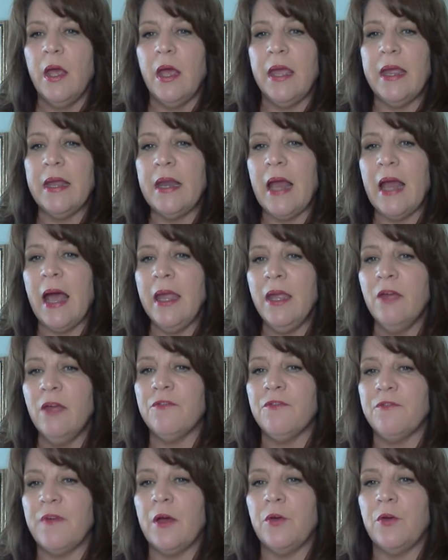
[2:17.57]
And I
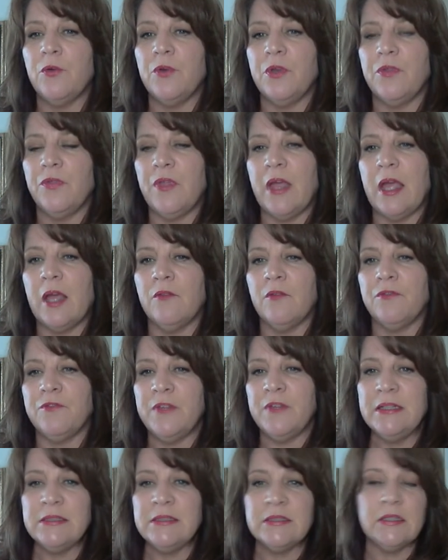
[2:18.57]
have found that
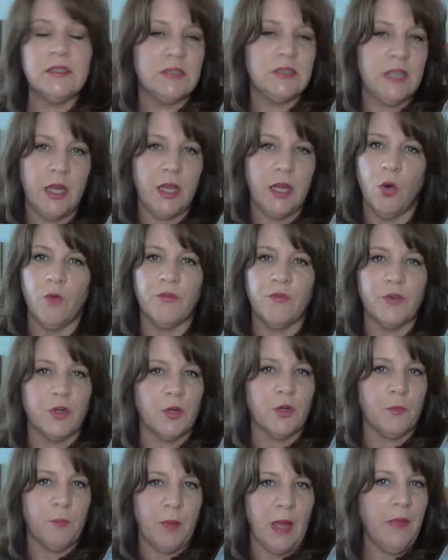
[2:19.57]
fleas can take over
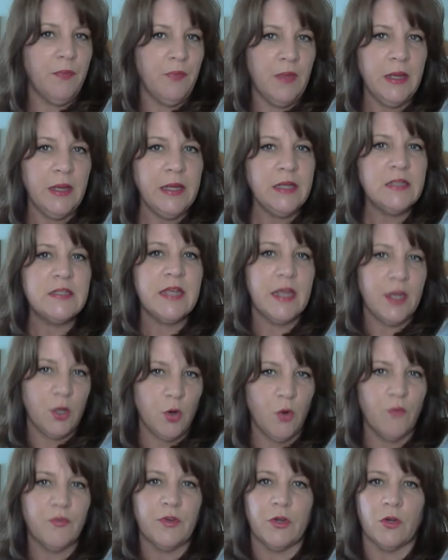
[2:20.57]
your pet and they can take
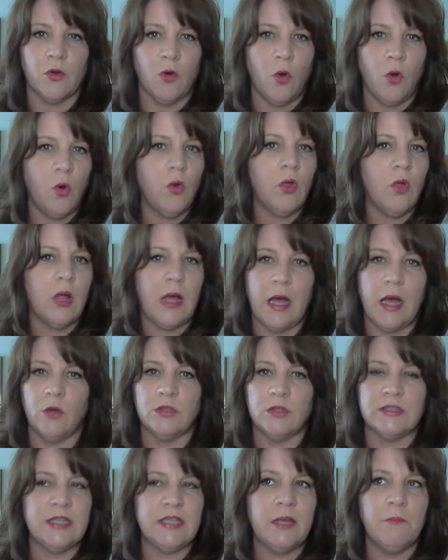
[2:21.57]
over your whole
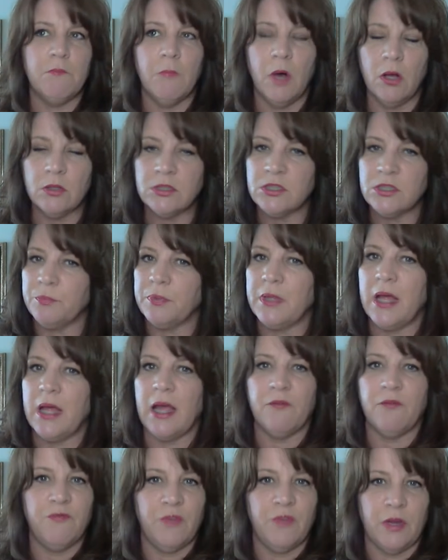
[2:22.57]
house. They
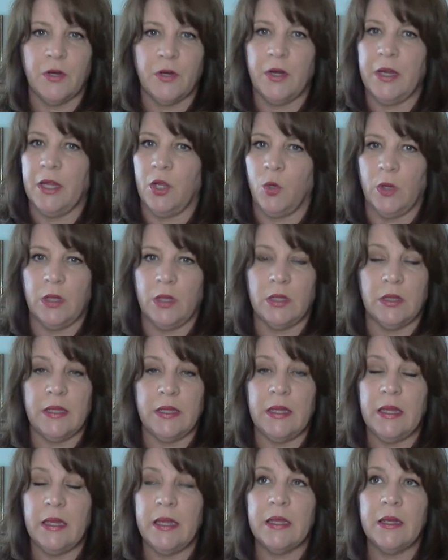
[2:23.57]
multiply very
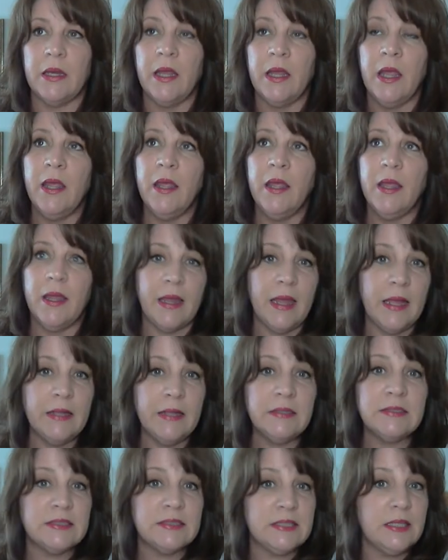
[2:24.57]
quickly and it
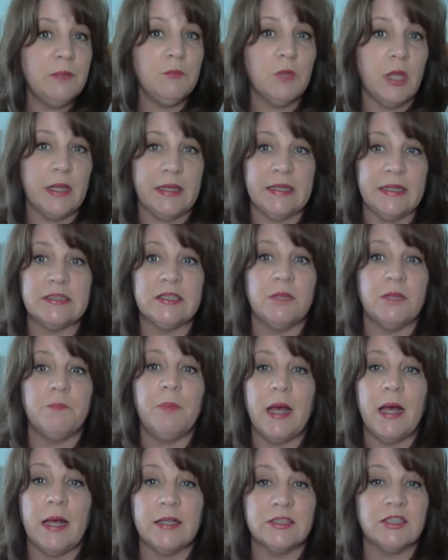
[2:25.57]
can seem like it's
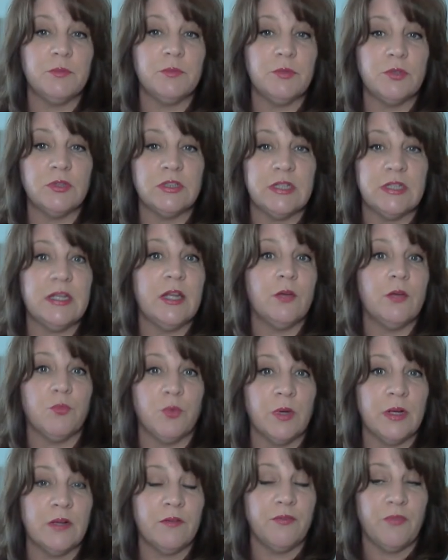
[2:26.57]
impossible to get
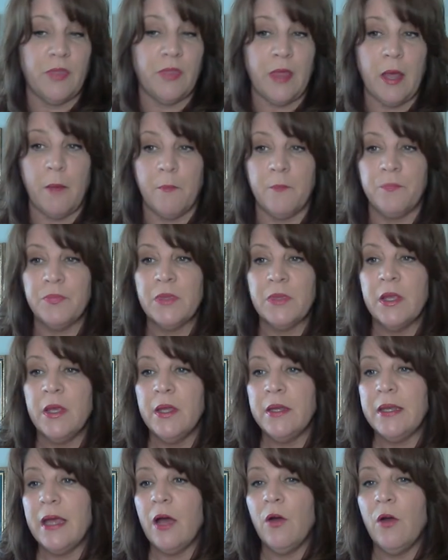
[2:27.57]
rid of them.
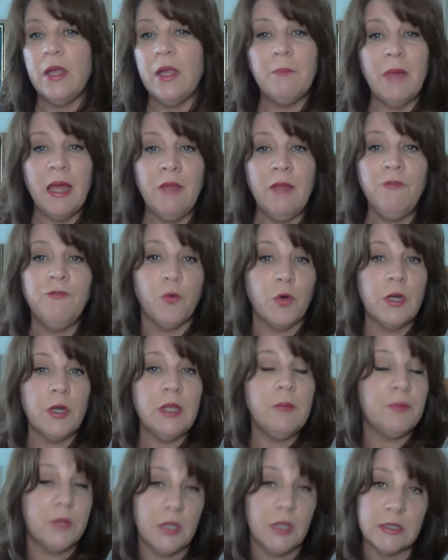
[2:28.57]
Now, in my
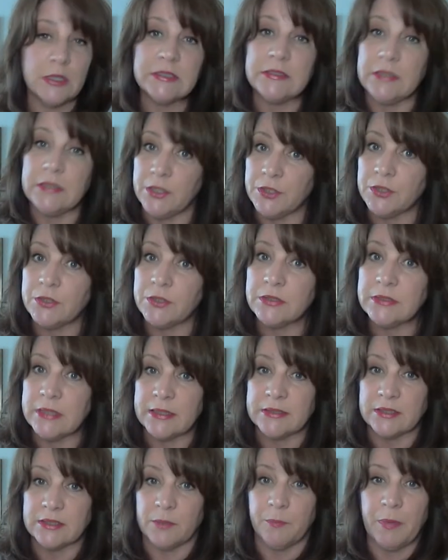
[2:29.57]
40 plus years
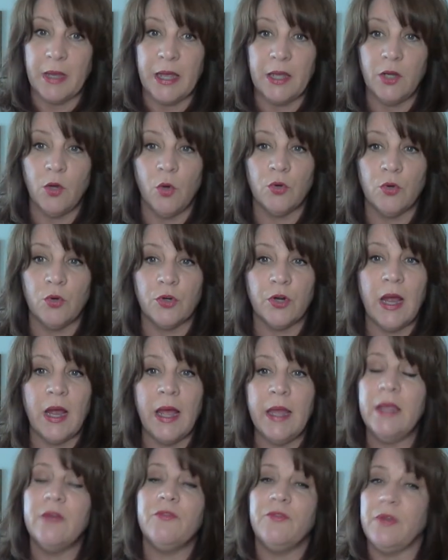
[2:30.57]
as a pet owner,
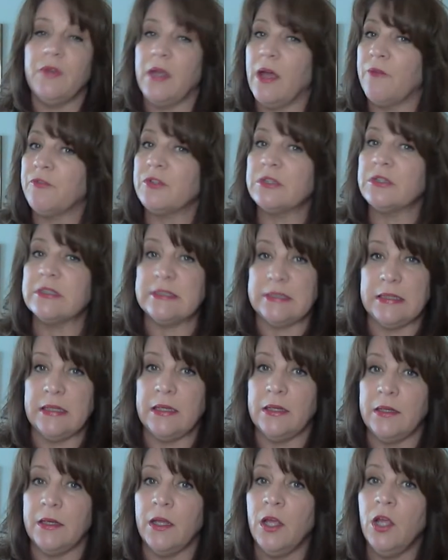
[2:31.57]
I have never
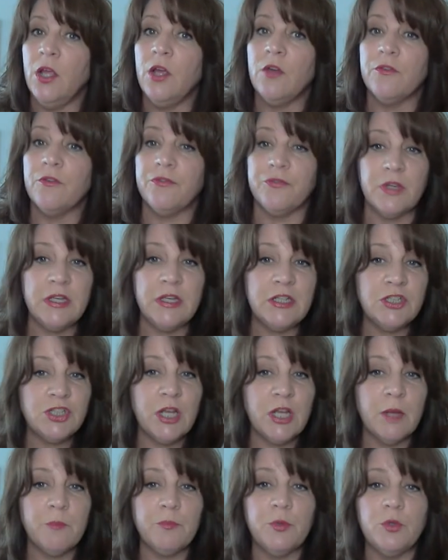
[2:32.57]
seen flea
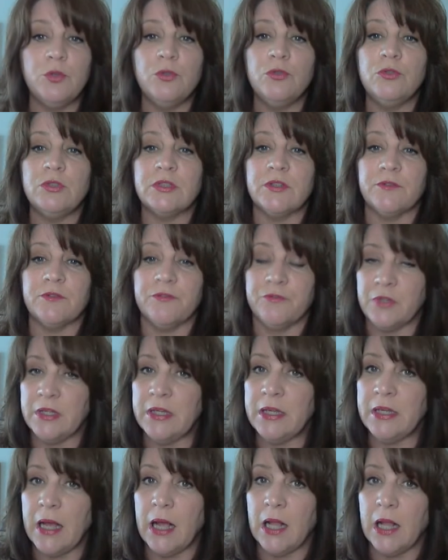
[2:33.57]
shampoos,
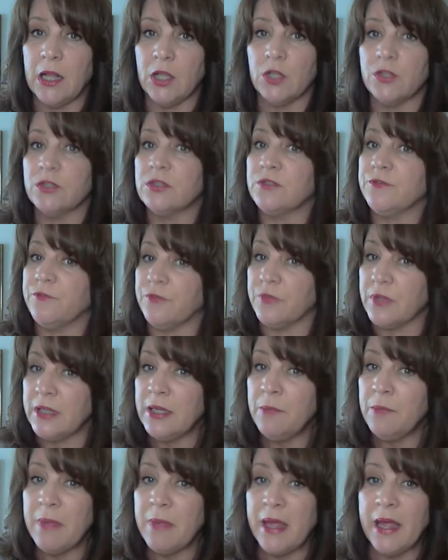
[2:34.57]
flea collars,
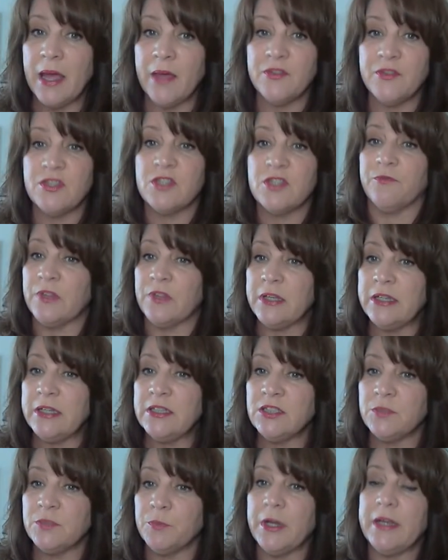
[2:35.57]
flea baths, flea
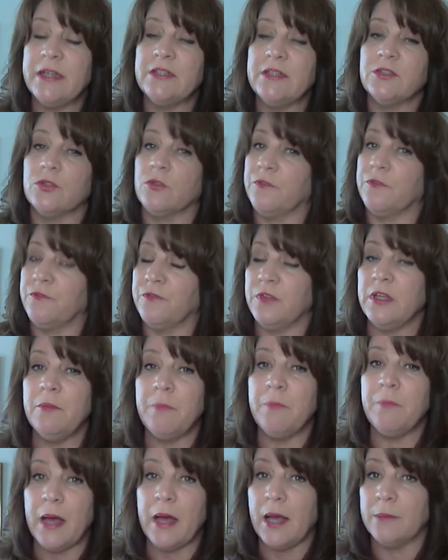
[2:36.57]
sprays, or flea
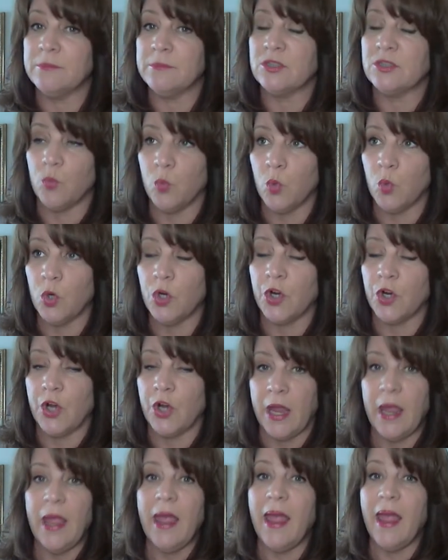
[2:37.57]
bombs
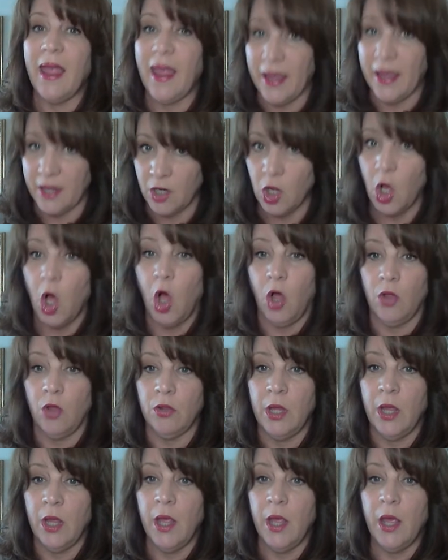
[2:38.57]
work at all.